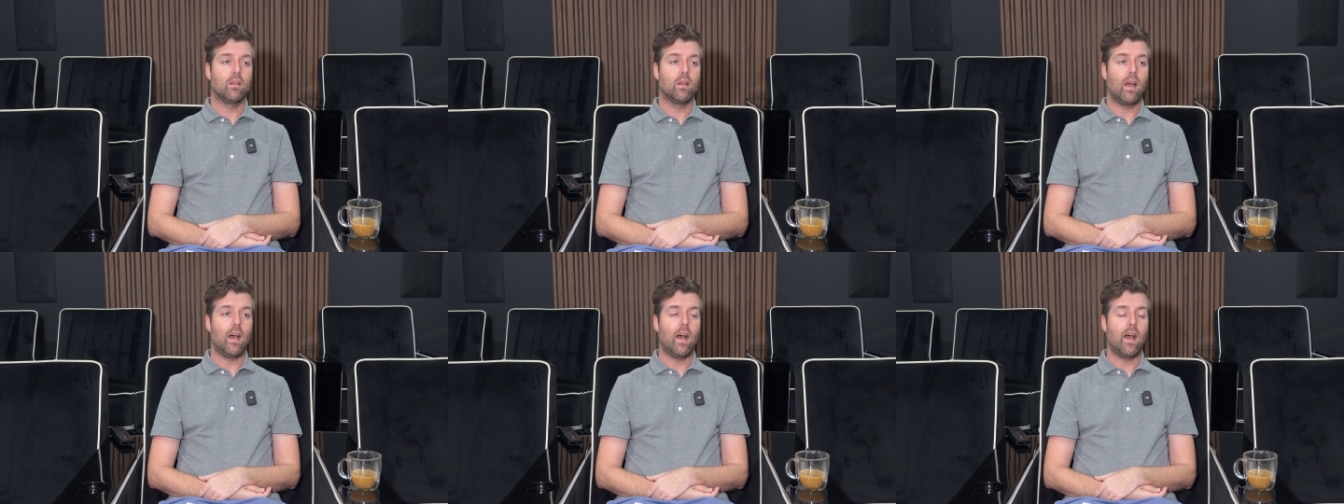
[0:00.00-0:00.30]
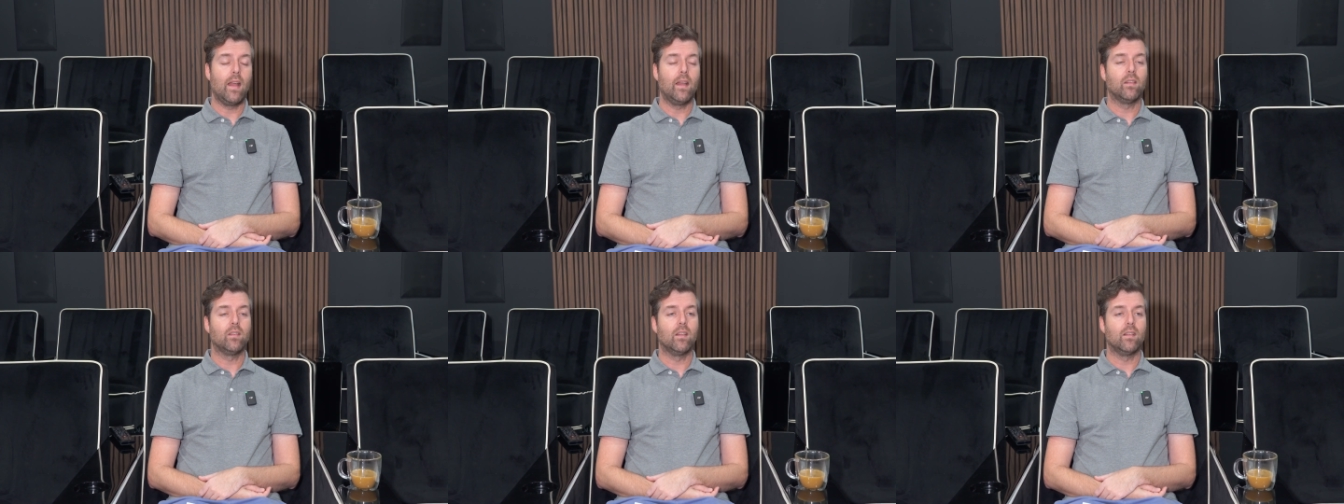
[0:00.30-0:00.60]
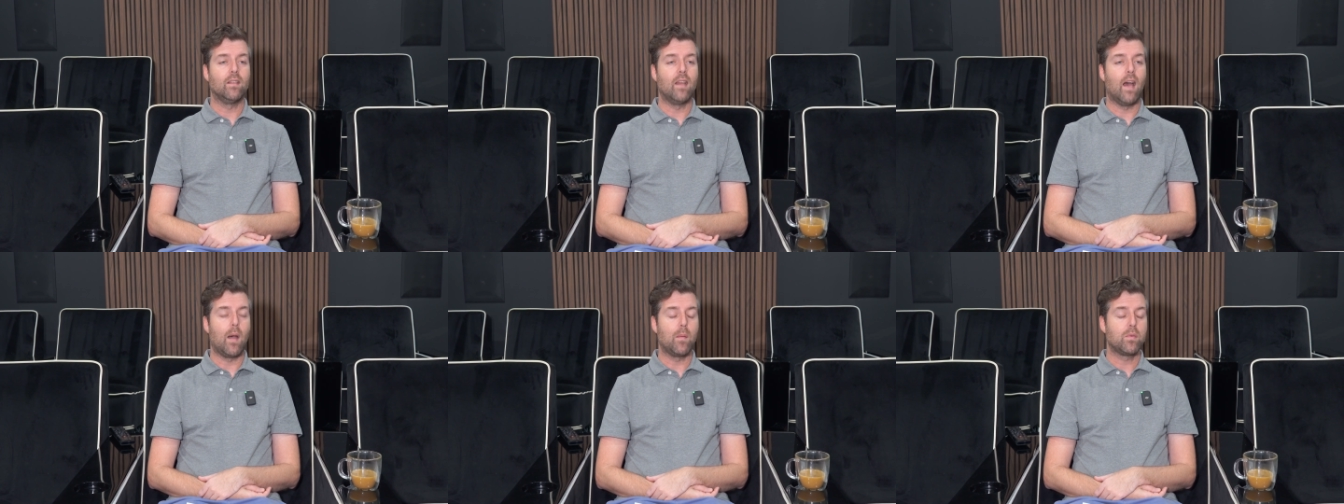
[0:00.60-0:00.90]
the highest
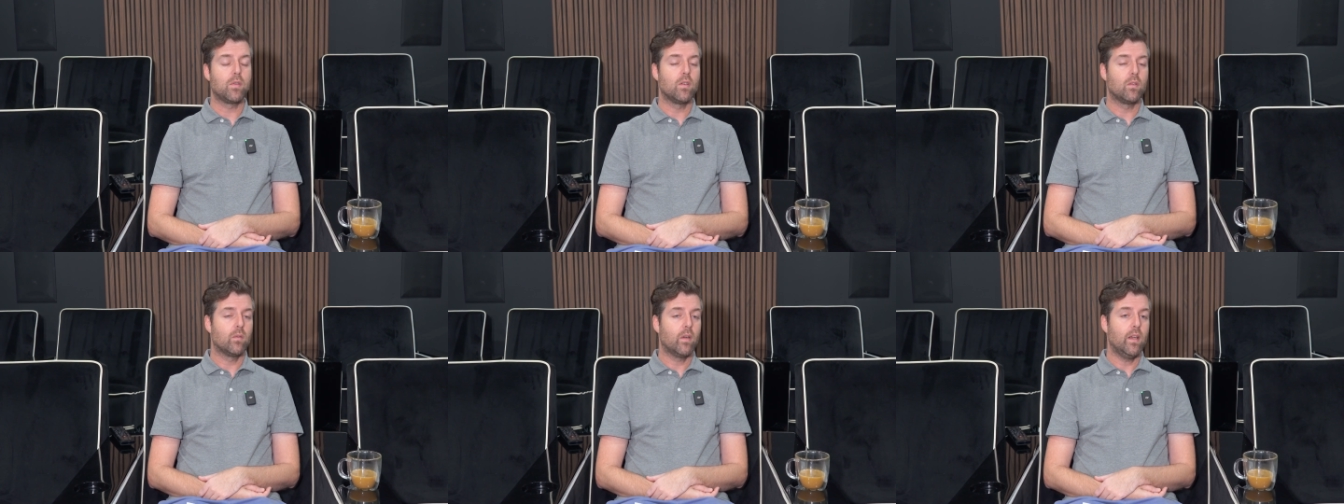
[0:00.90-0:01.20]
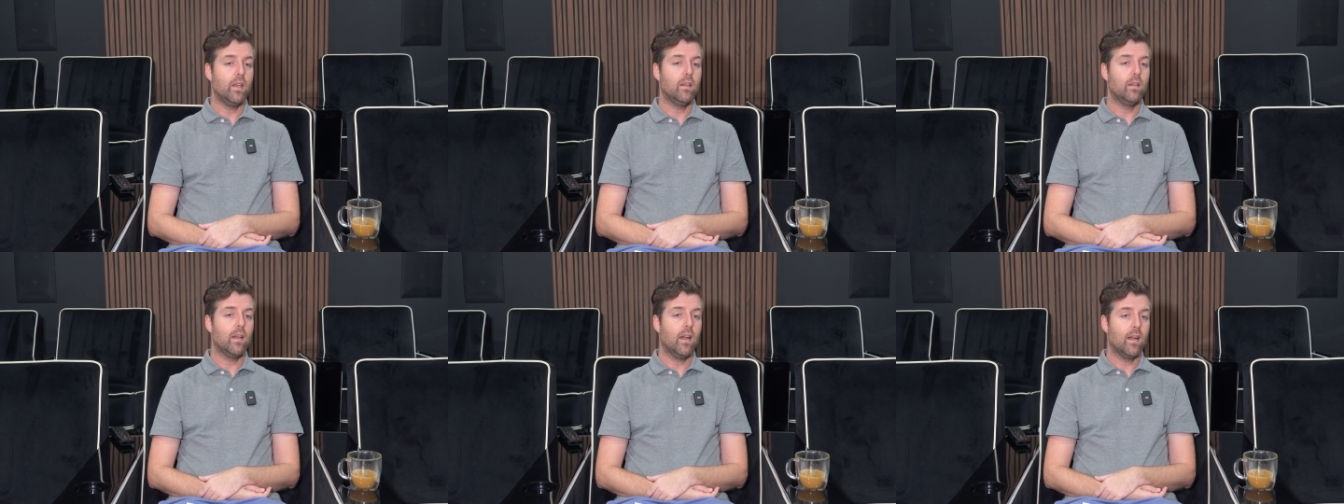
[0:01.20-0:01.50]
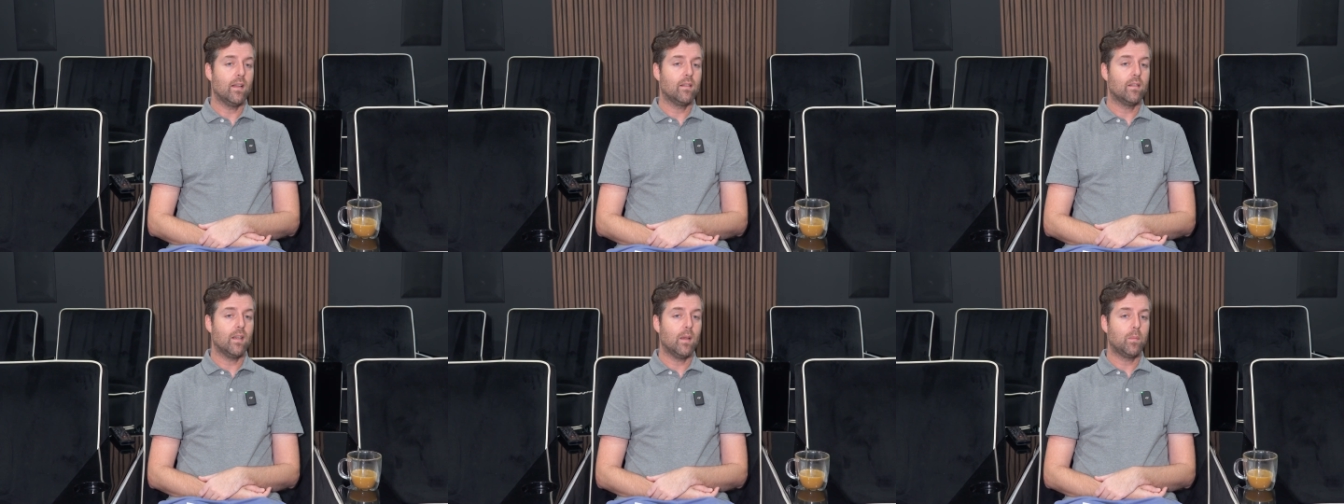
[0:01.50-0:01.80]
adoption rate
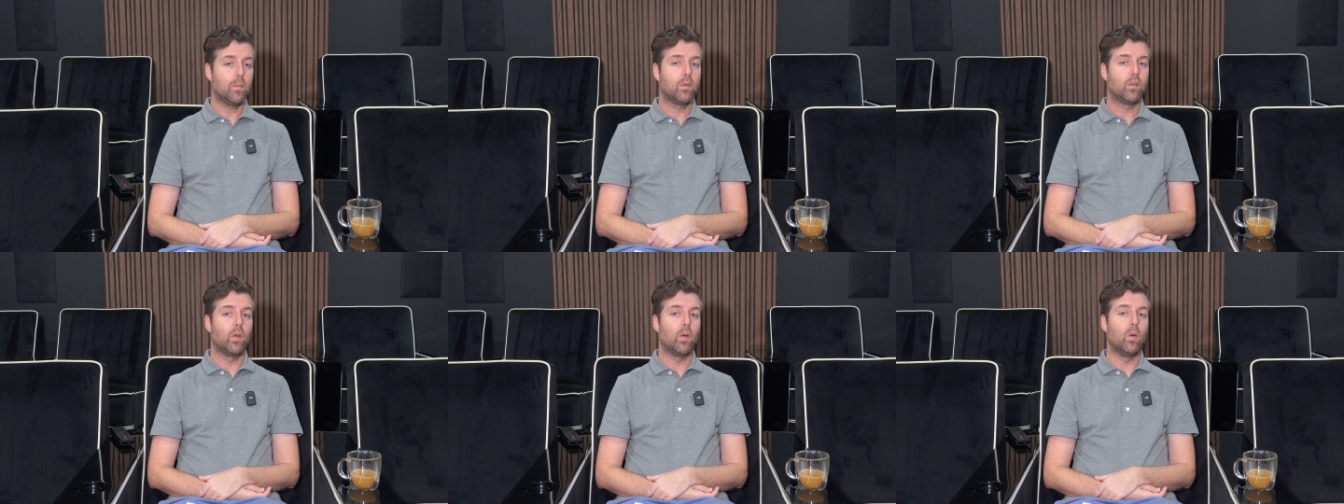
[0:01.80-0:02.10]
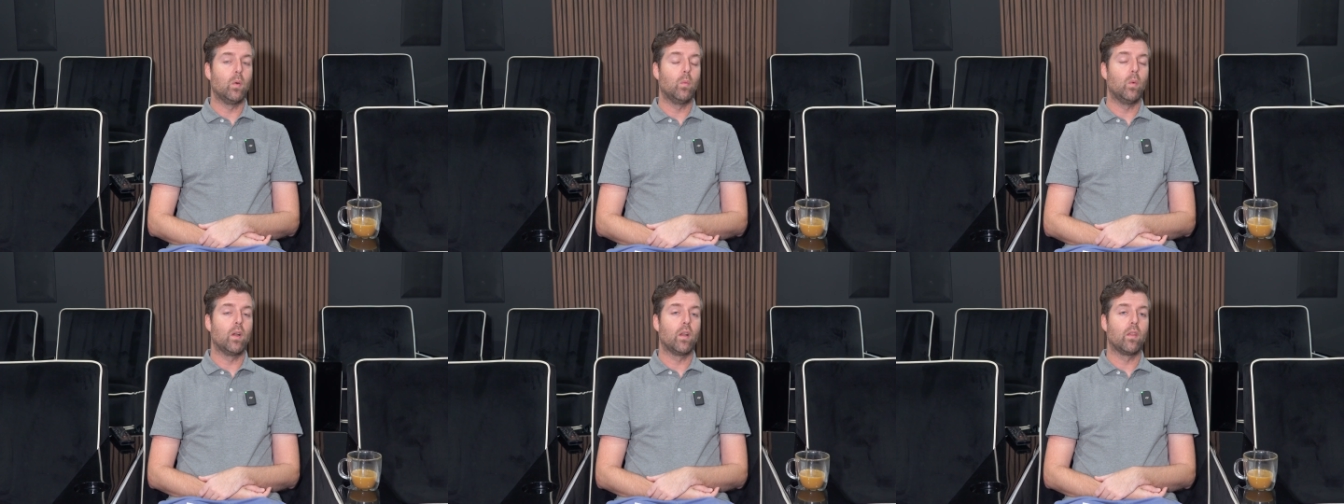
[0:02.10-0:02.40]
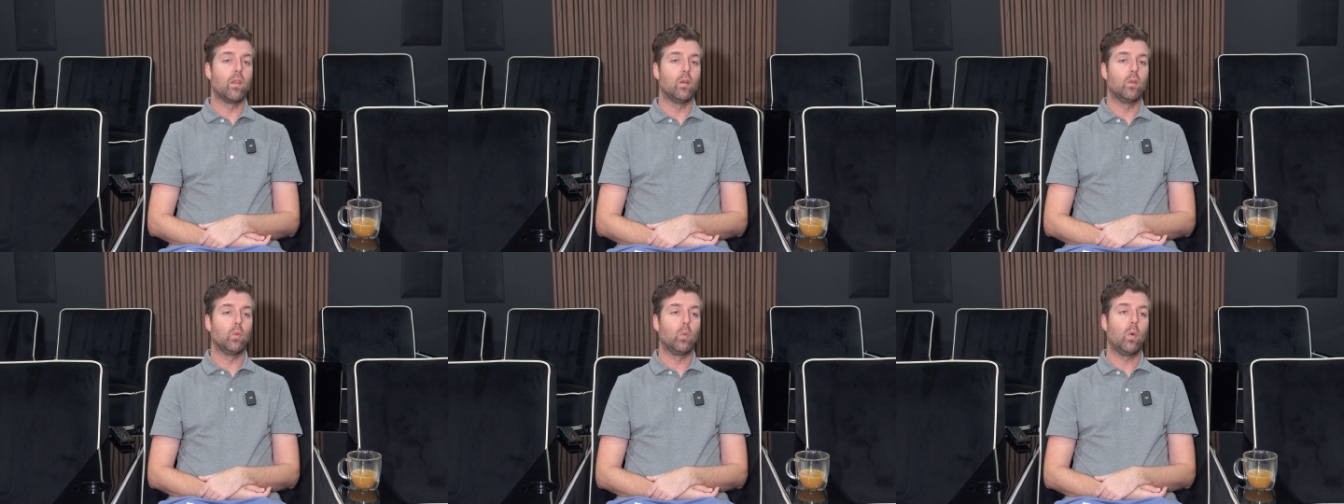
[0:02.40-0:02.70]
concept. So one of
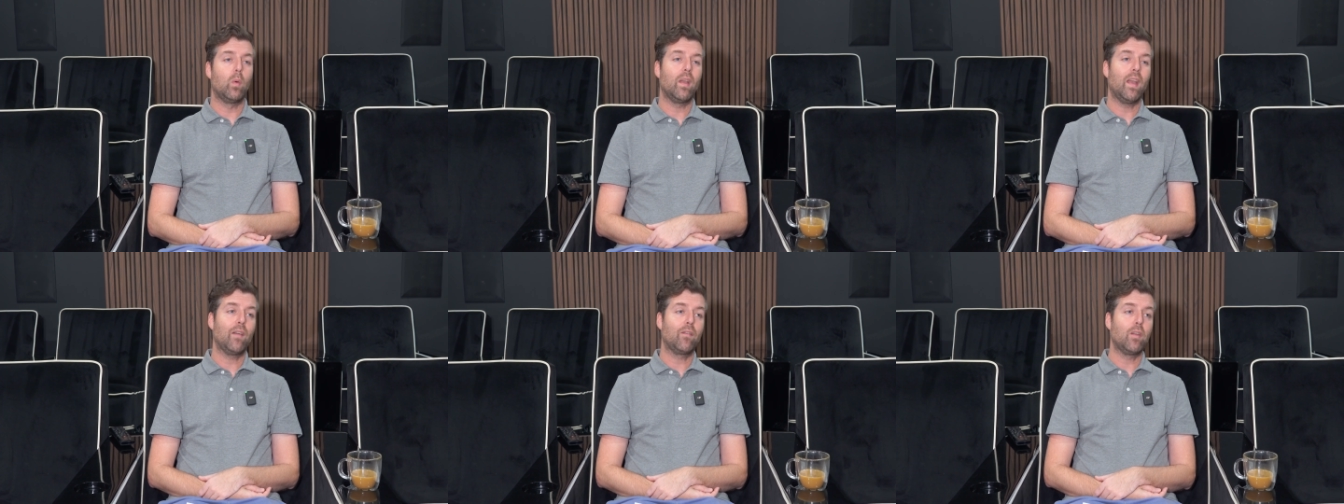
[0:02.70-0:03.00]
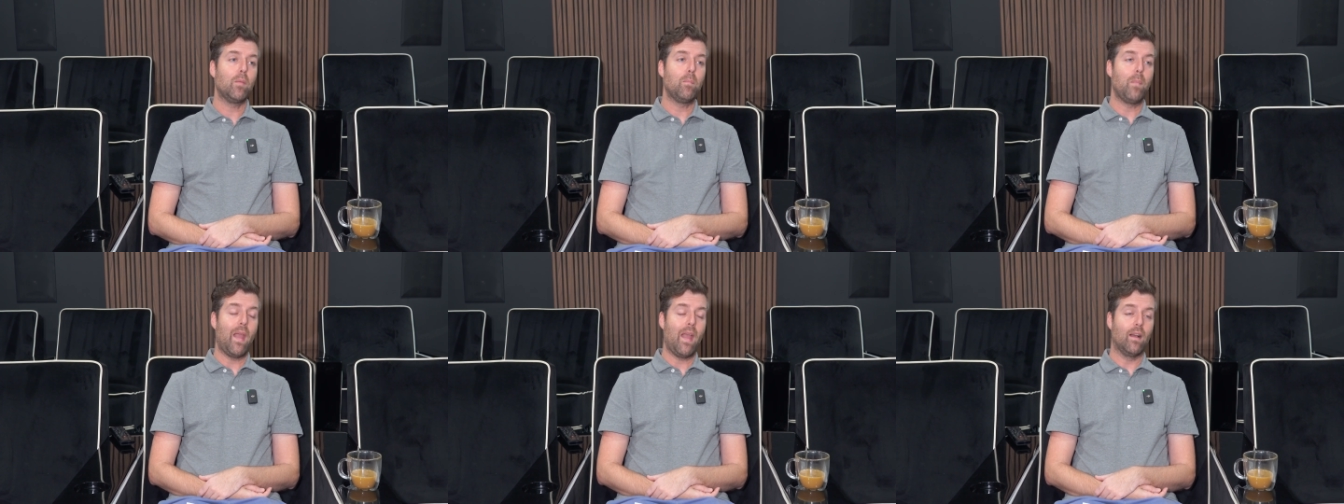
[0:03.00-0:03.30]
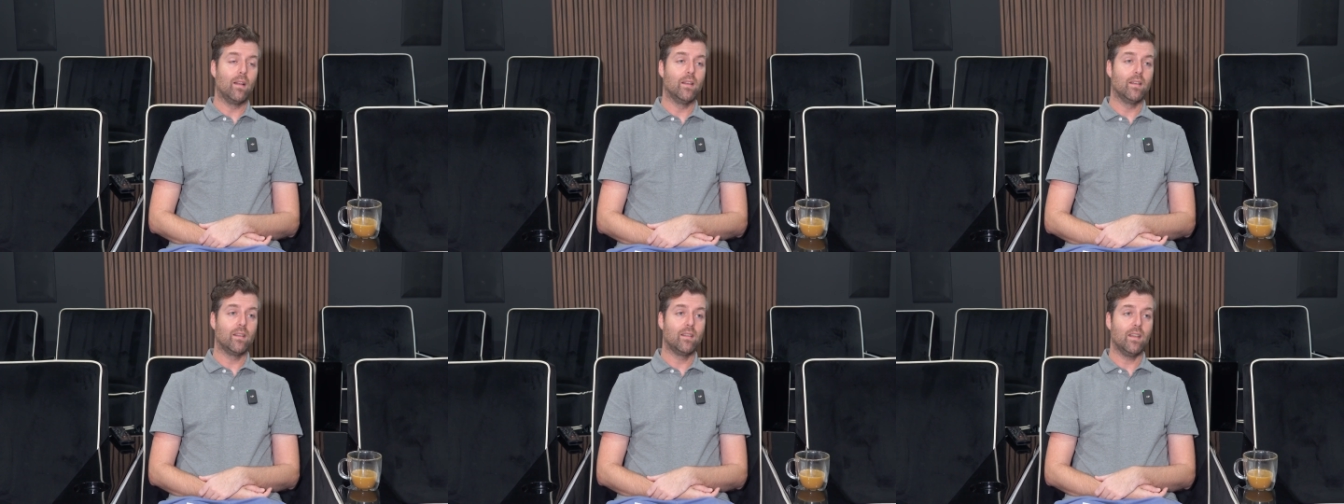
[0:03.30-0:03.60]
those, well, we have to
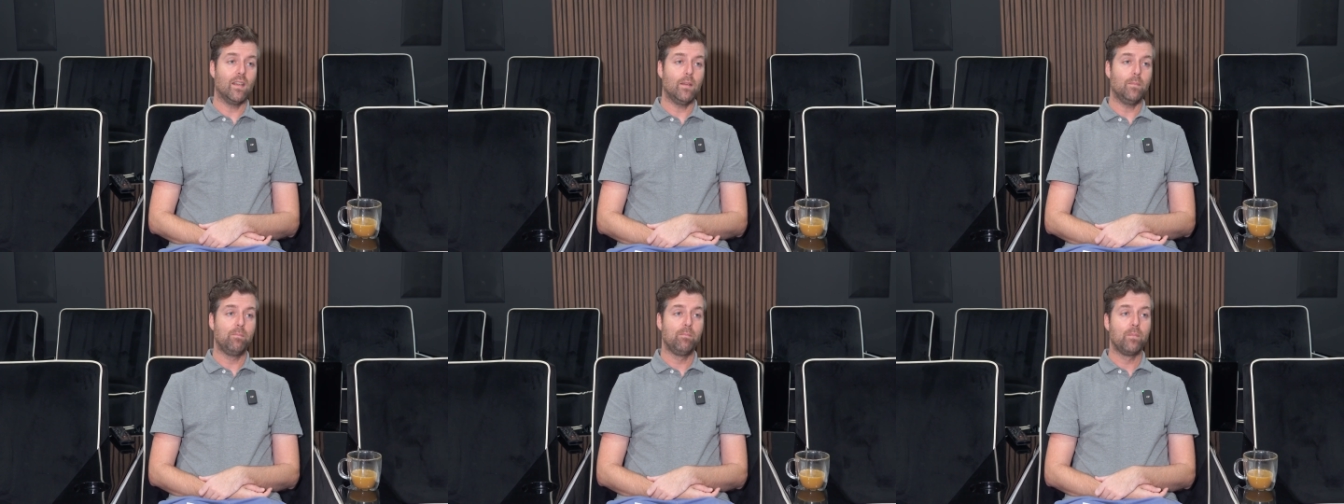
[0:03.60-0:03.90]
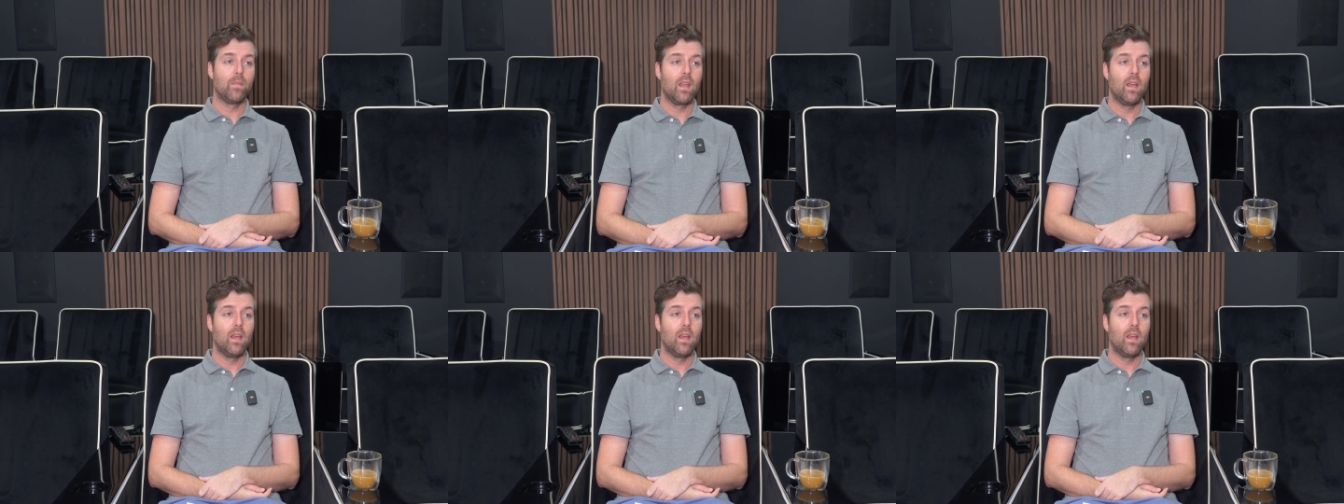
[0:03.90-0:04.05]
balance it.